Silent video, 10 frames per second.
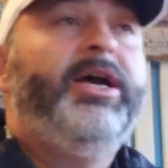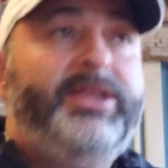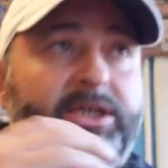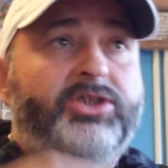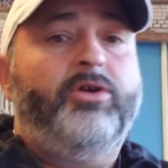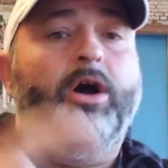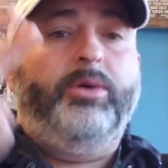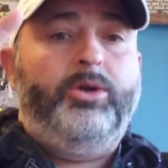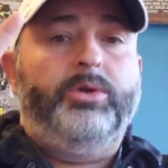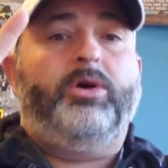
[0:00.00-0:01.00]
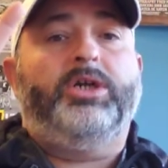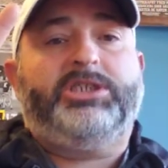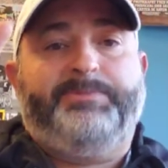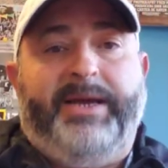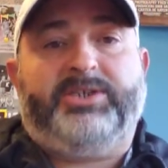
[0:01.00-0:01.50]
These are all what you would call
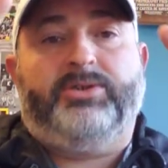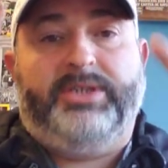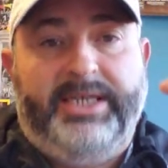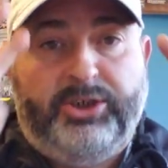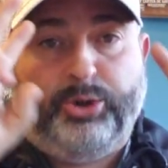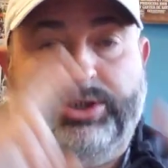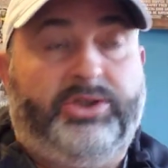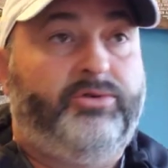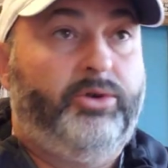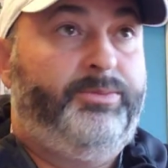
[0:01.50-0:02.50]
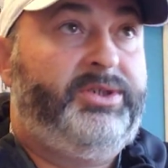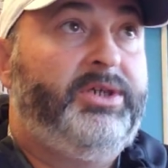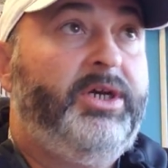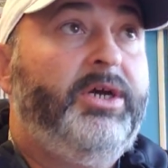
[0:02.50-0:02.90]
special interest groups.